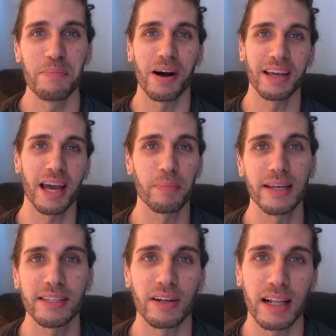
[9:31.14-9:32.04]
but yeah,
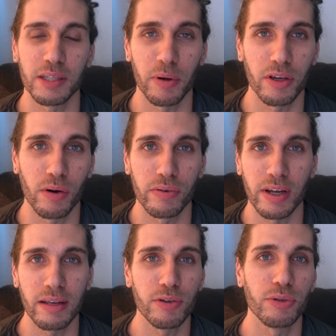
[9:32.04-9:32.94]
please don't let this put you off.
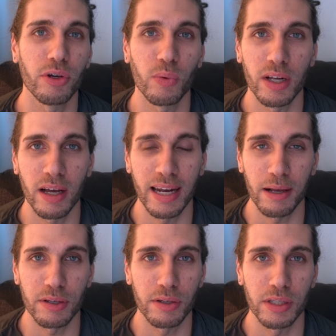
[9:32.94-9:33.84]
And if you do want to learn
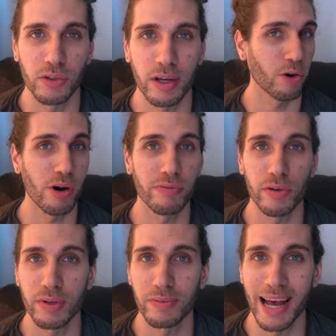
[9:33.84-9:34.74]
how to lucid dream, or if
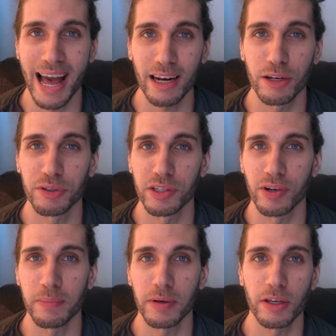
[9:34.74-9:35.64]
you've never had a lucid
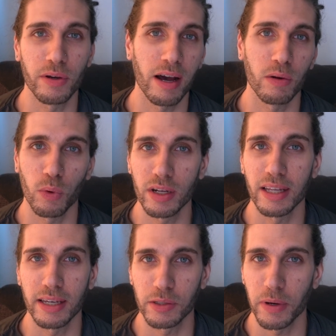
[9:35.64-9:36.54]
dream but you kind of want
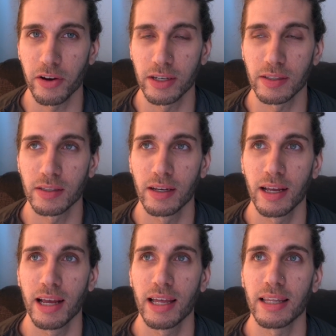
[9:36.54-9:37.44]
the experience,
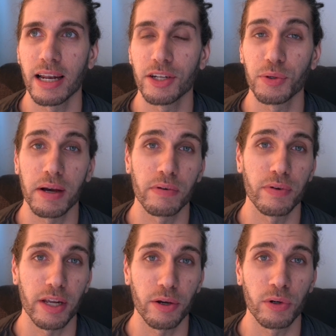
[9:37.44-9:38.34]
then I do have a
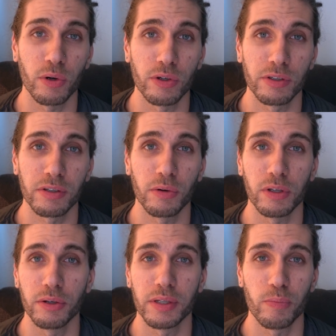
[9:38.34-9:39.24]
video course called
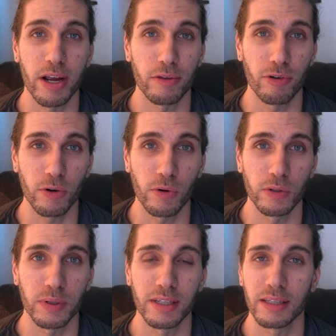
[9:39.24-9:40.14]
the Lucid Breakthrough
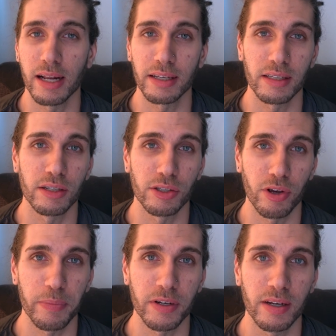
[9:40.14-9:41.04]
course, which is linked in the
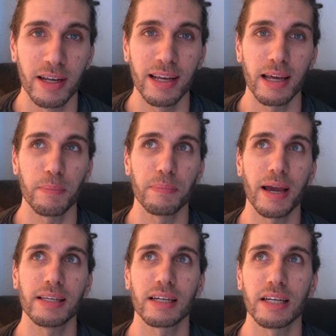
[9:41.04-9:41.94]
description. It
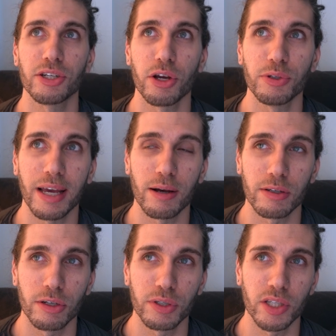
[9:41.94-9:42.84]
basically shows you how
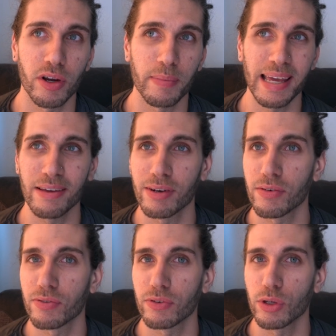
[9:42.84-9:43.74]
to lucid dream even
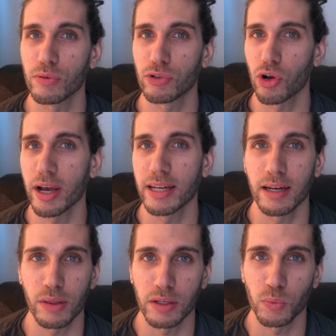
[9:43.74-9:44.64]
if you've tried and
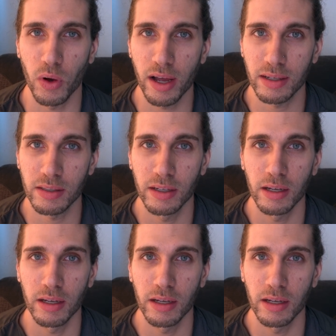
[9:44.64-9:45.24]
nothing's worked.